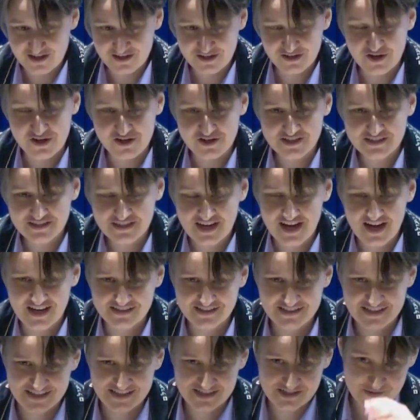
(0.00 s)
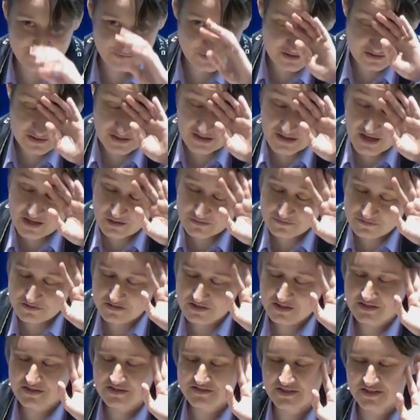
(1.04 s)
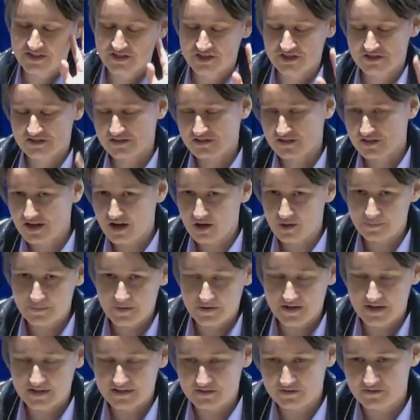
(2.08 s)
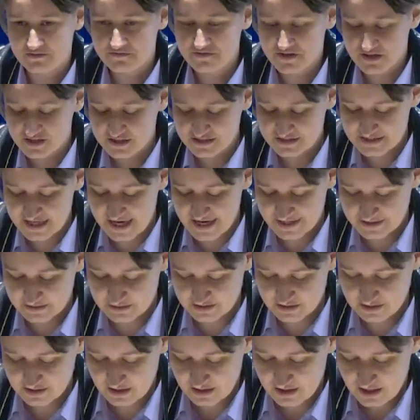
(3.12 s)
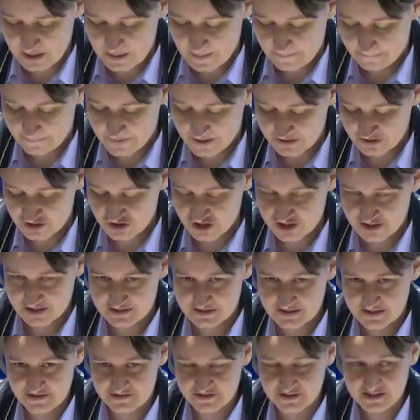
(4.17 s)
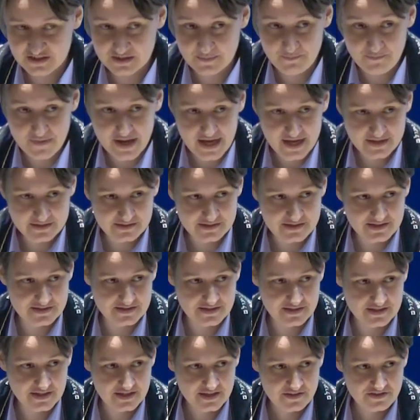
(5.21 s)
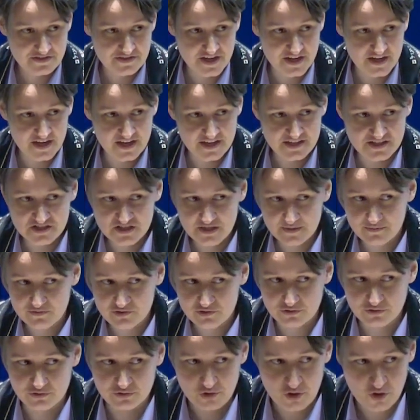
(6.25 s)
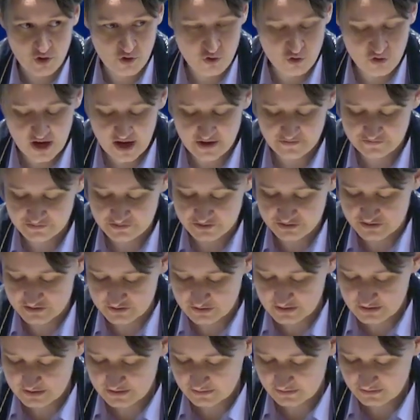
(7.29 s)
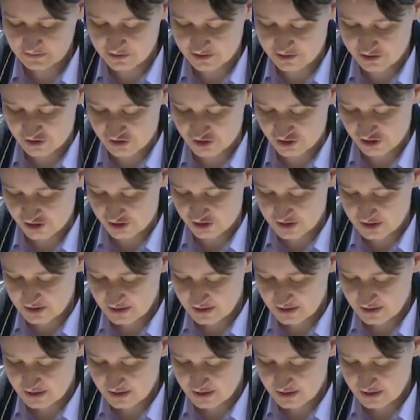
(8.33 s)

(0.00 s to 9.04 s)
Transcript: current context with a lot of organizations, they operate in a very tight budget and the demands, they seem to grow ever larger.